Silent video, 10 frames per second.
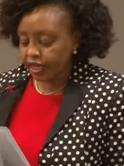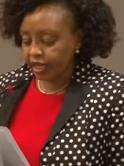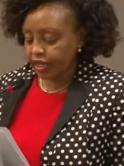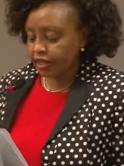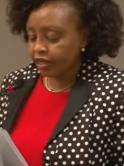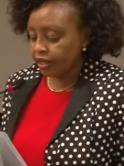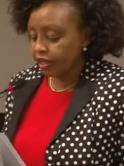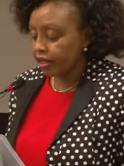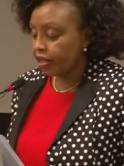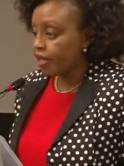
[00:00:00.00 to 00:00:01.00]
lake,
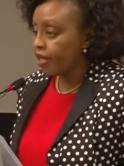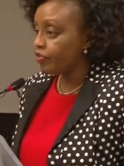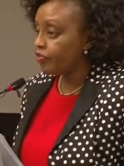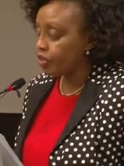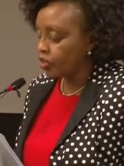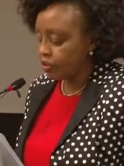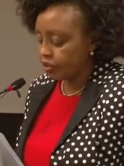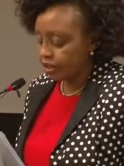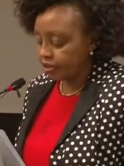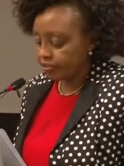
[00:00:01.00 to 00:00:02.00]
Lake
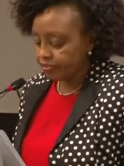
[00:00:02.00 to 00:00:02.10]
Victoria.